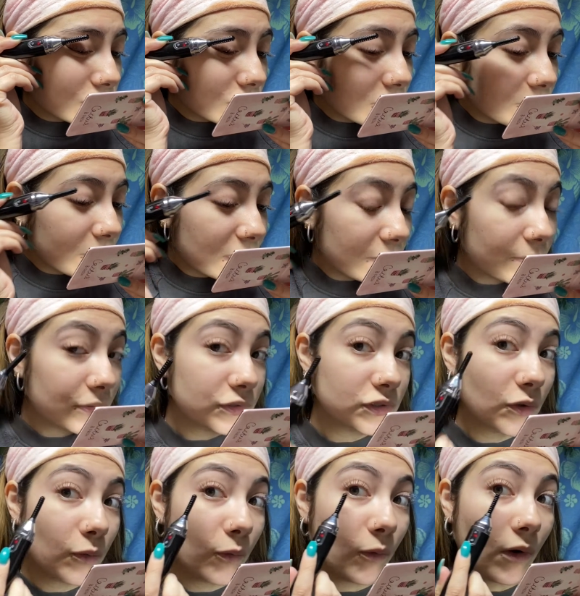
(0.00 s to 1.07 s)
to be able to
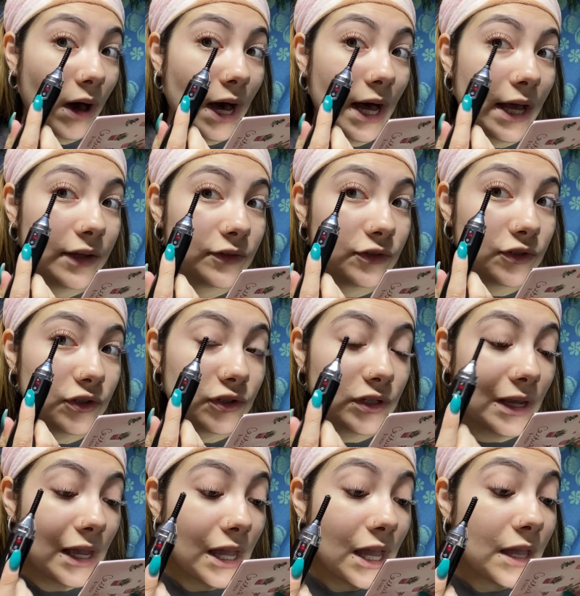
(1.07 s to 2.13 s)
watch,
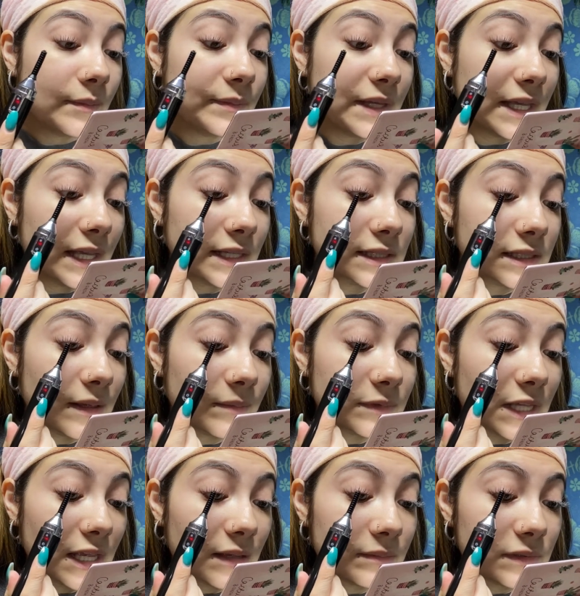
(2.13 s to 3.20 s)
because
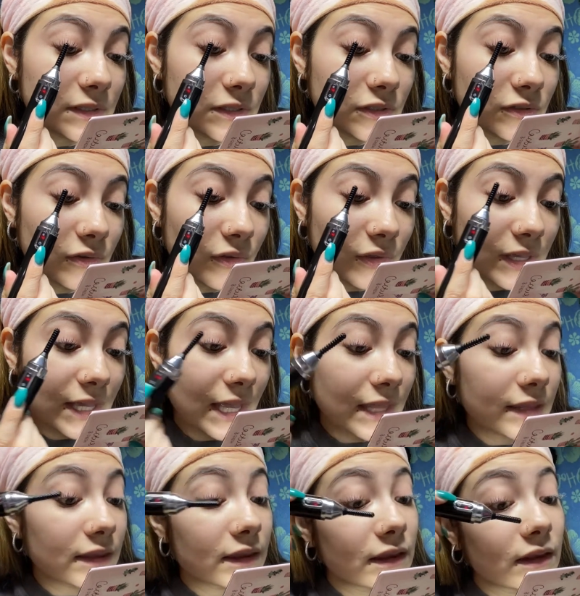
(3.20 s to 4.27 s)
sometimes you'll get
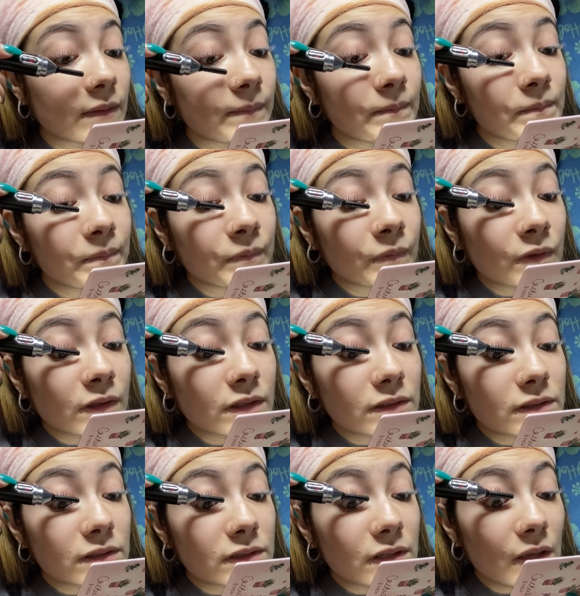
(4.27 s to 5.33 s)

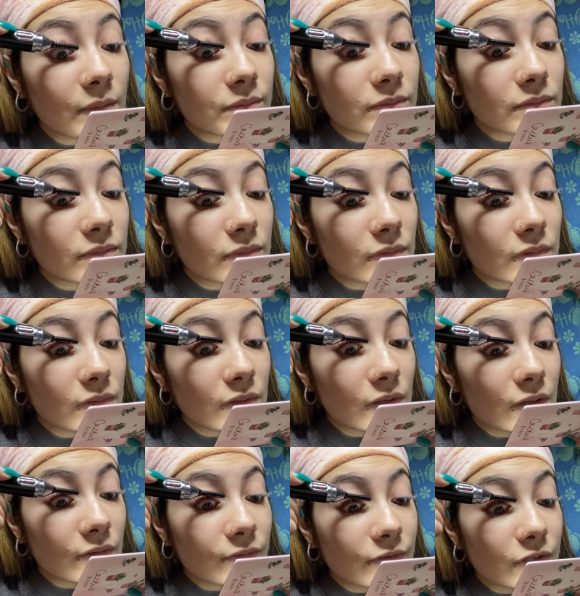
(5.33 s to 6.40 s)
some
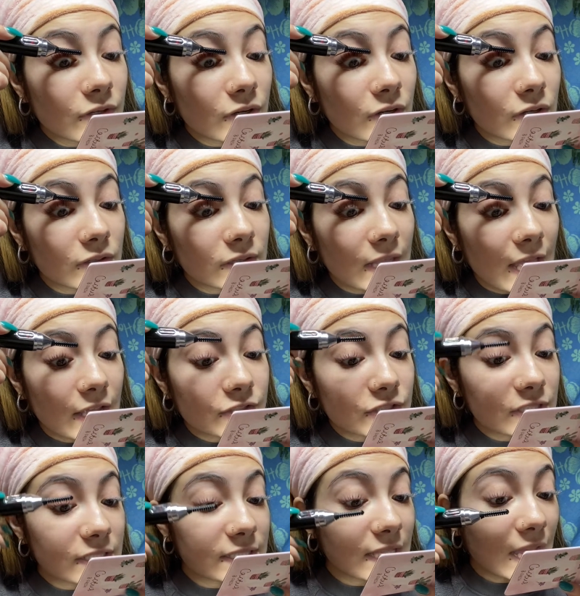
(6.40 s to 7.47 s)
of your
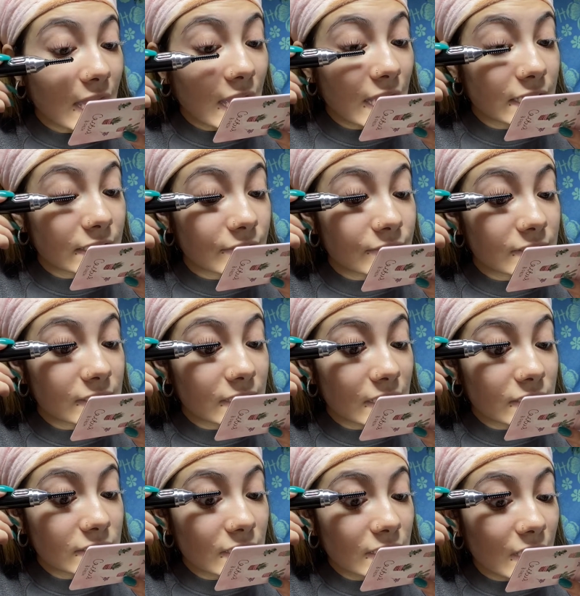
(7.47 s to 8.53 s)
lashes that kind of stick
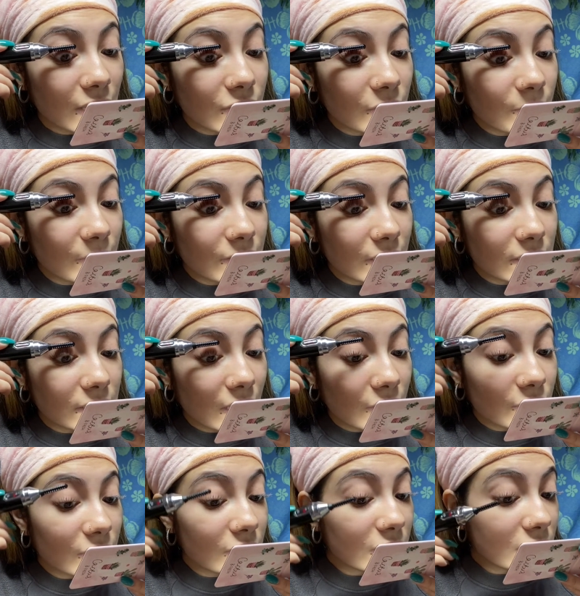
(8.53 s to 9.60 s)
together with
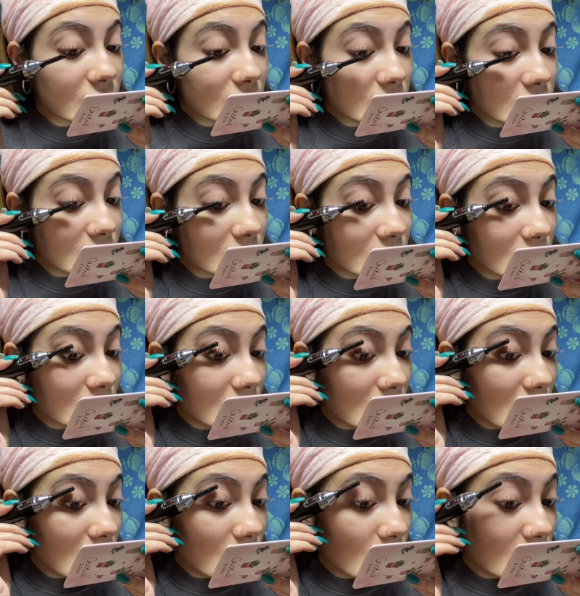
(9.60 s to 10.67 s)
another
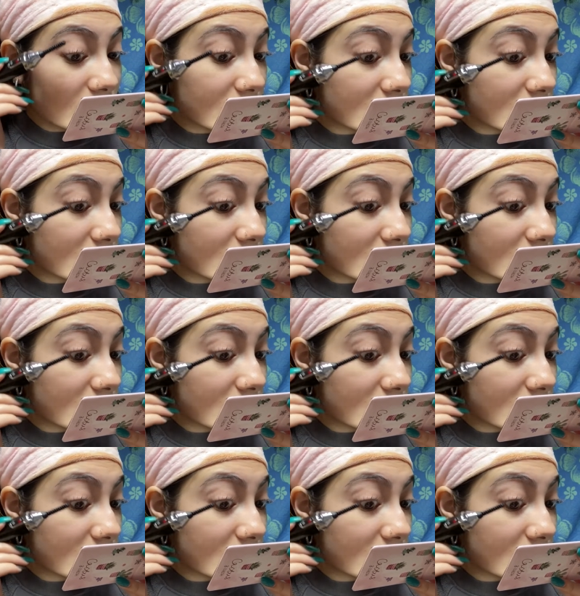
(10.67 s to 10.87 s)
one's